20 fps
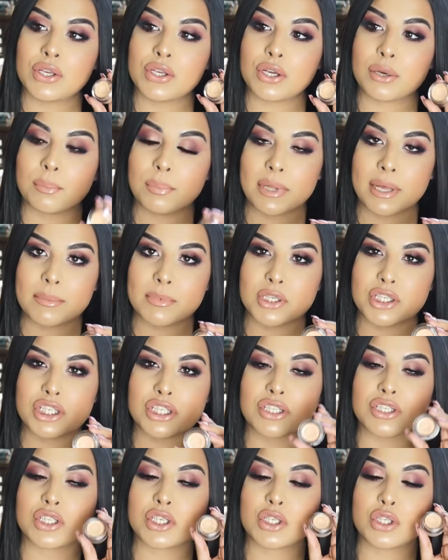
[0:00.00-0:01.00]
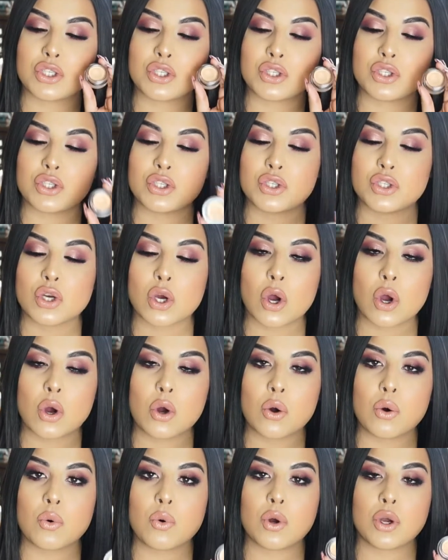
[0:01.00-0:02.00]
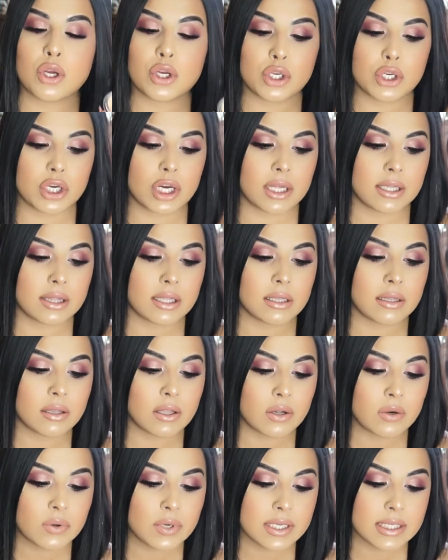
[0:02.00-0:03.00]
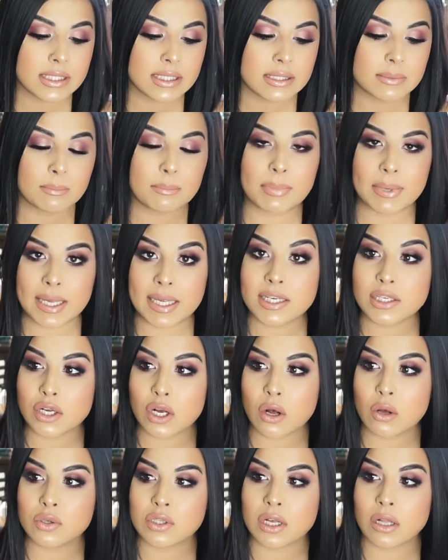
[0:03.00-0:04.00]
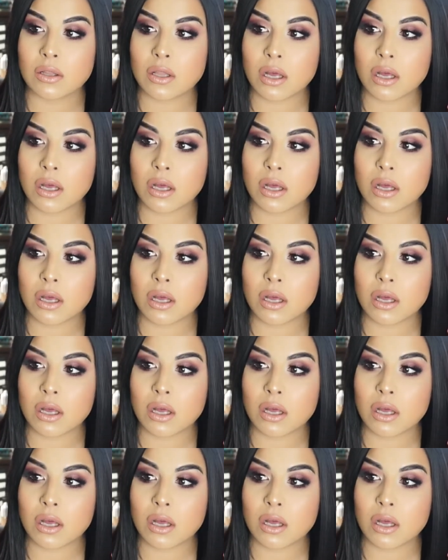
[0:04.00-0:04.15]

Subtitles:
your blemishes so good. The littlest bit goes a